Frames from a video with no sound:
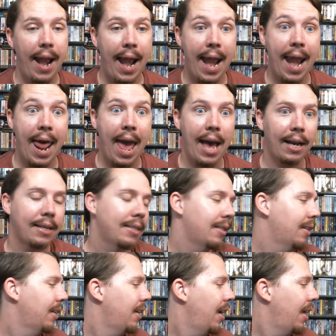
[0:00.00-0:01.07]

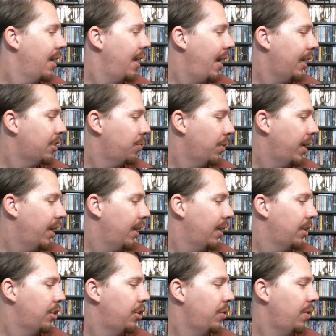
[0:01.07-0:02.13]
next next we'll get
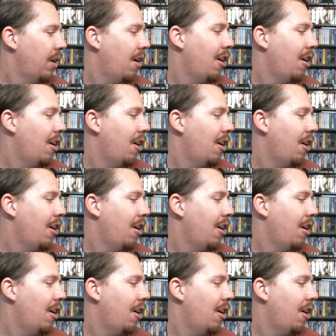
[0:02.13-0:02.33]
into the